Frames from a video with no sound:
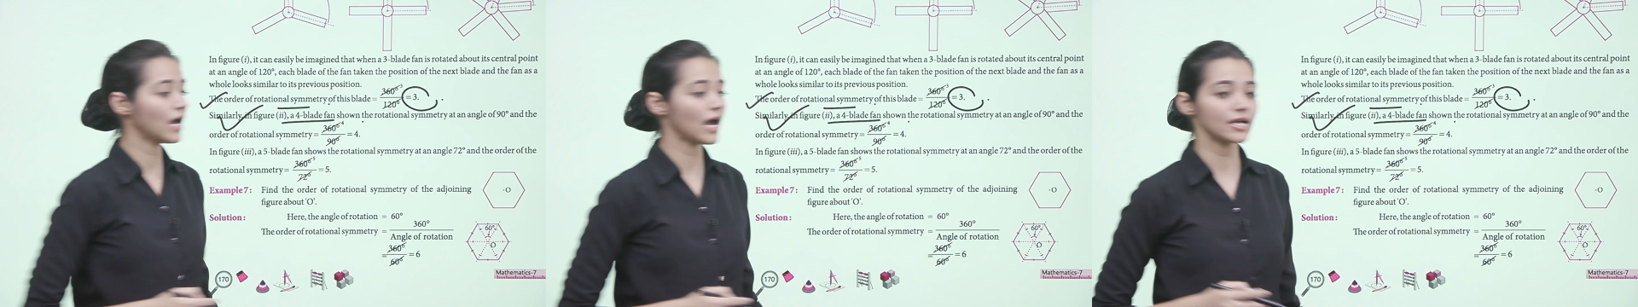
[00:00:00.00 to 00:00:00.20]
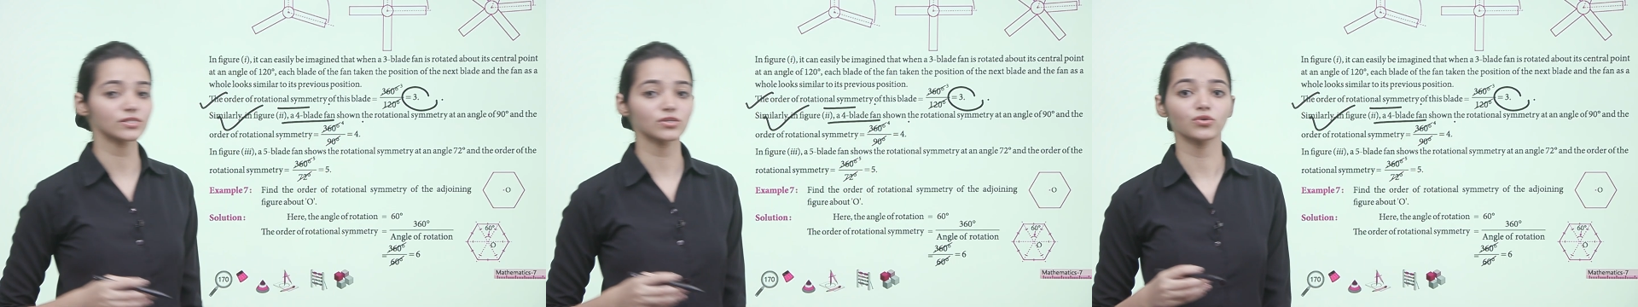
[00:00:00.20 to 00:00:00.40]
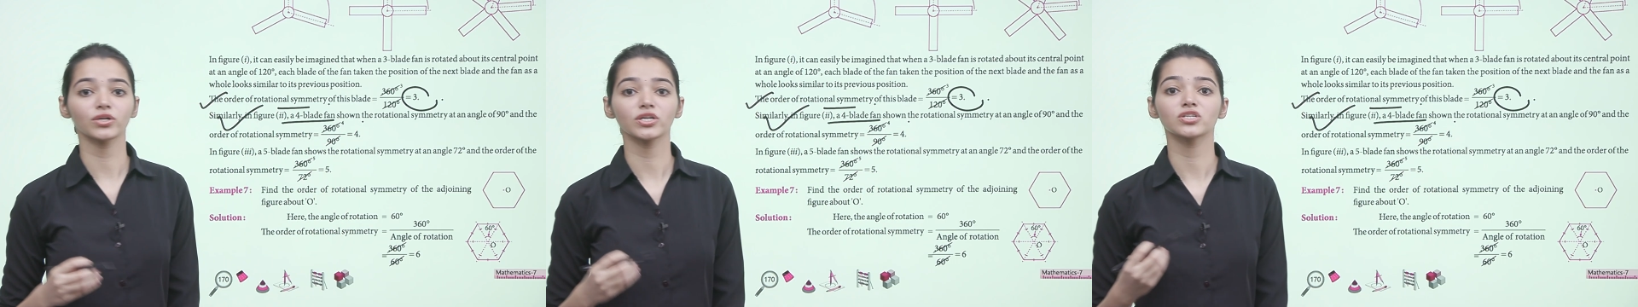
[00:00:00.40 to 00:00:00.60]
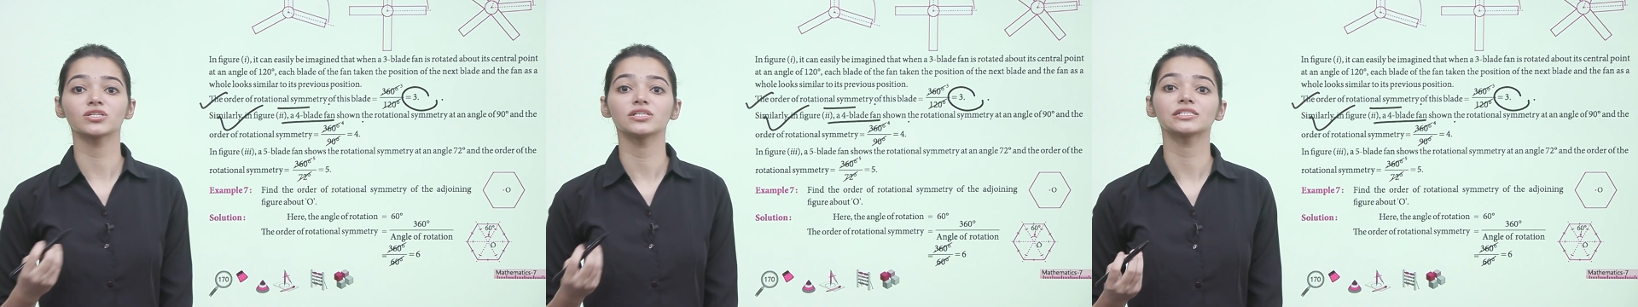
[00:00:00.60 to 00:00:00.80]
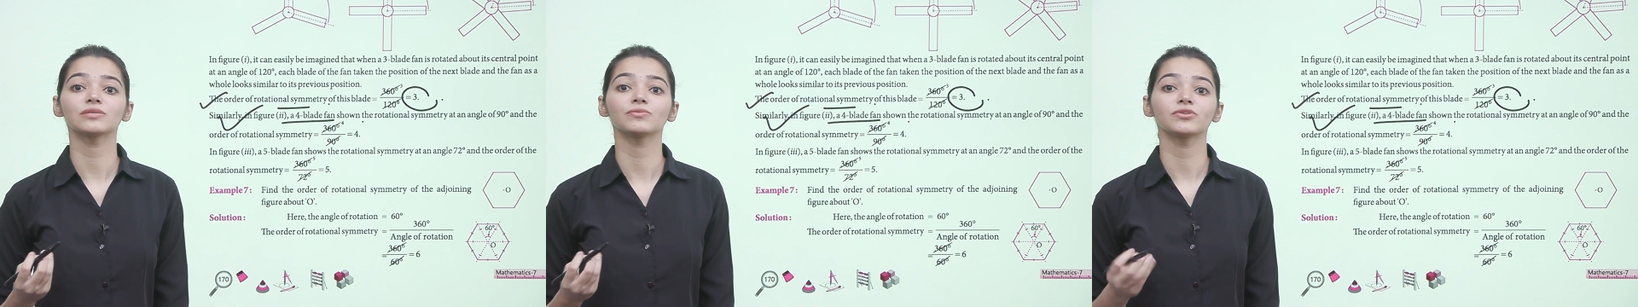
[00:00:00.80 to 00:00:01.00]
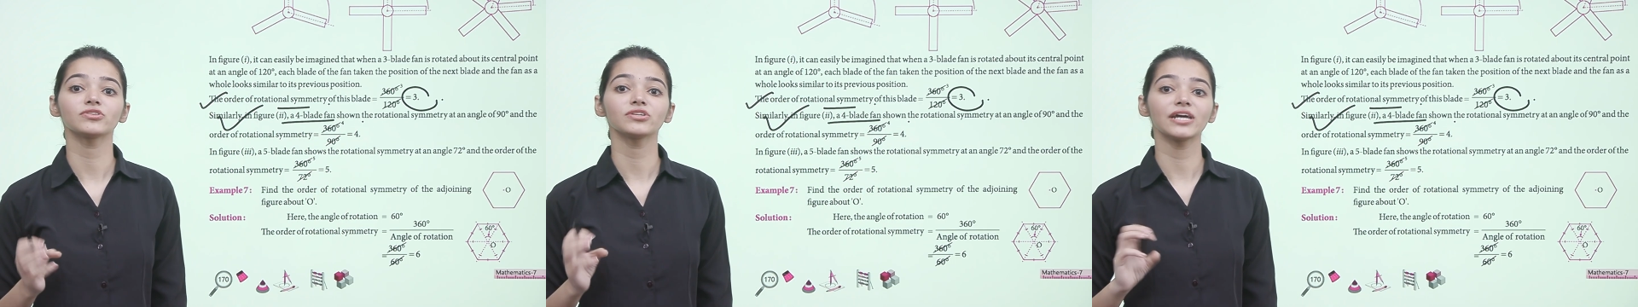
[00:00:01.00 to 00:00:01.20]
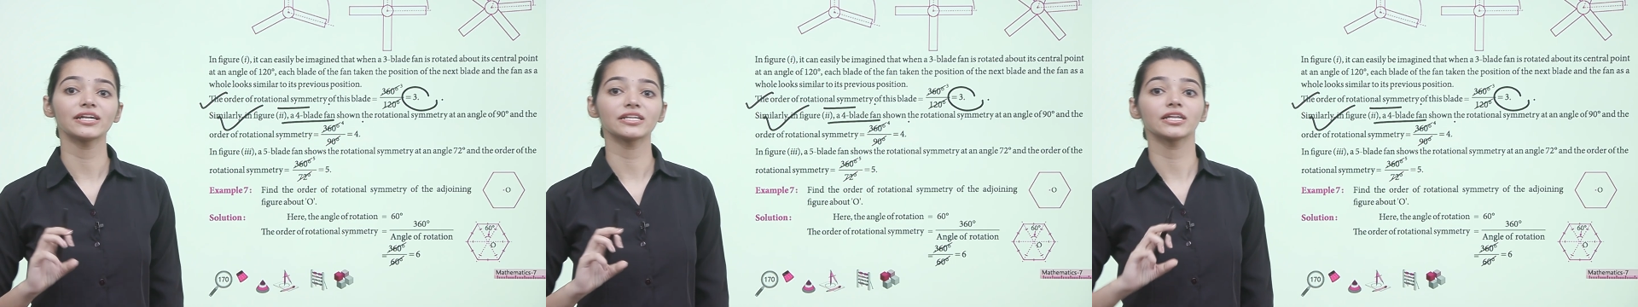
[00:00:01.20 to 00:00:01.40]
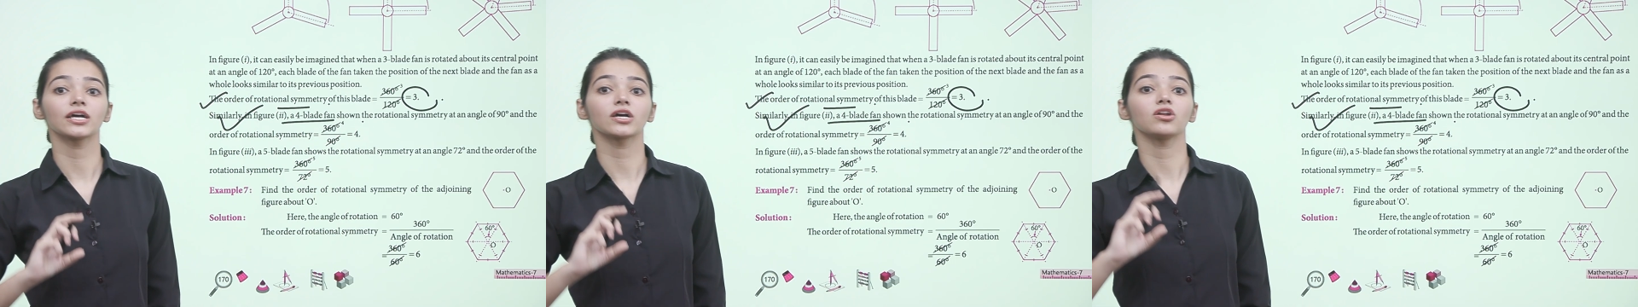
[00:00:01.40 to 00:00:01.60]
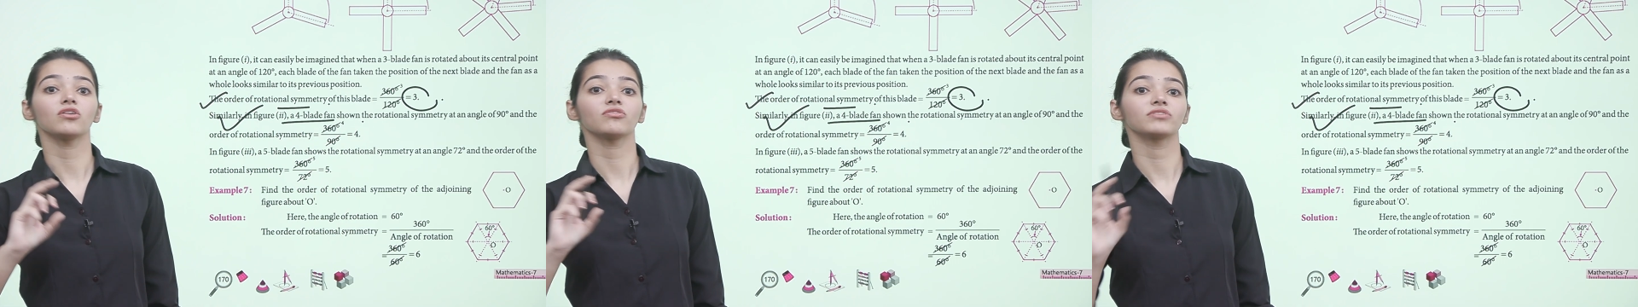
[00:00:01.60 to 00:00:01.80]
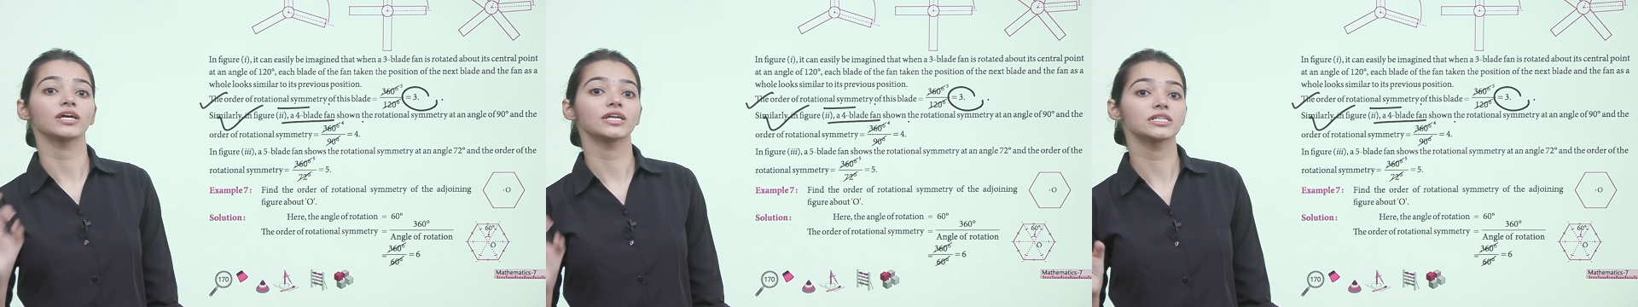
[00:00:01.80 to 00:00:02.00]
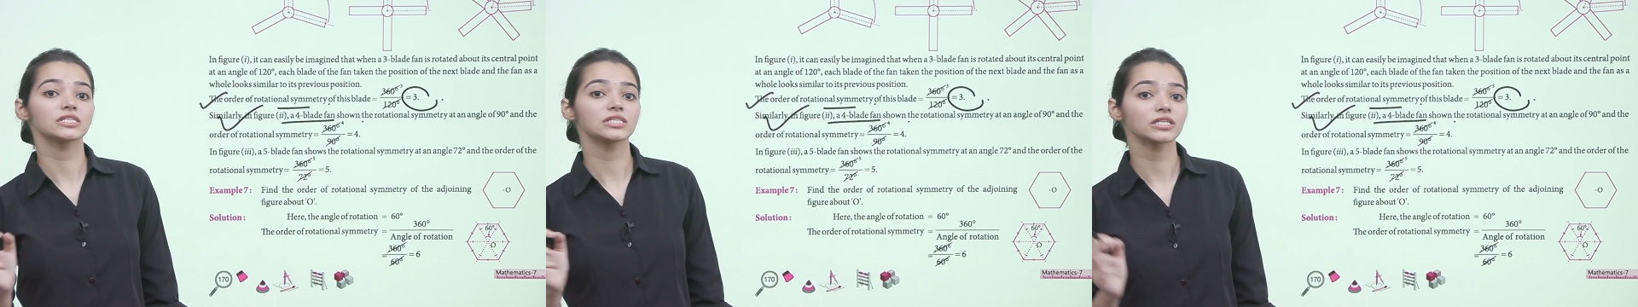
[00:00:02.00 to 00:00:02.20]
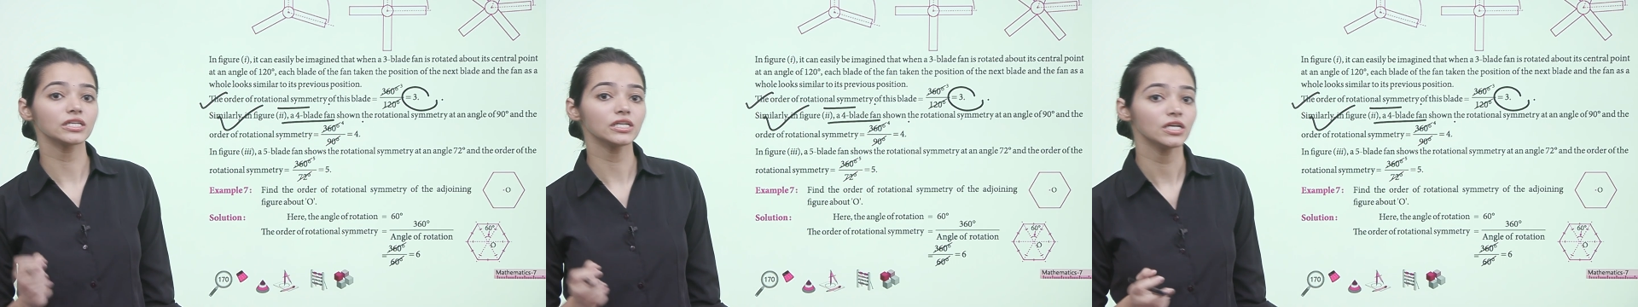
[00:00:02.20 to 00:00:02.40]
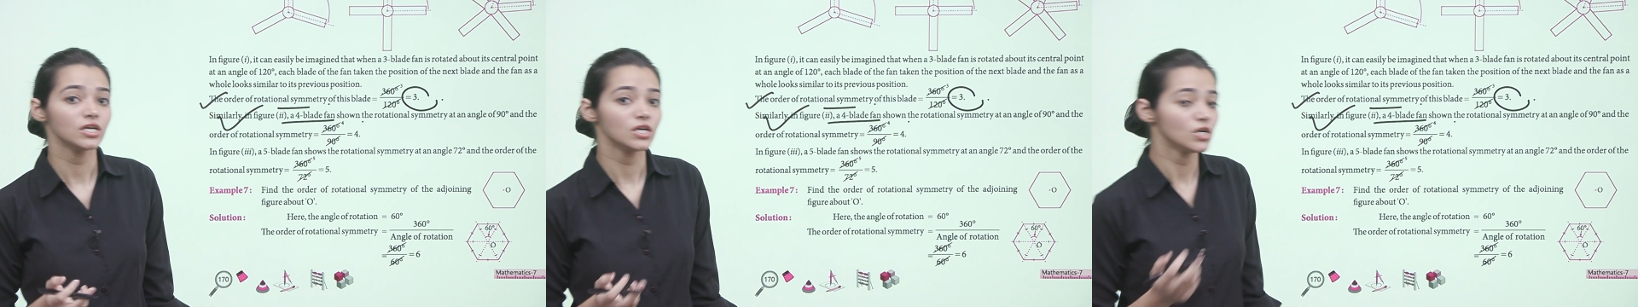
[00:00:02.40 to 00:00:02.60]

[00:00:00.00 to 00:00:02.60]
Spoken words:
has a rotational symmetry at an angle of 90 degree,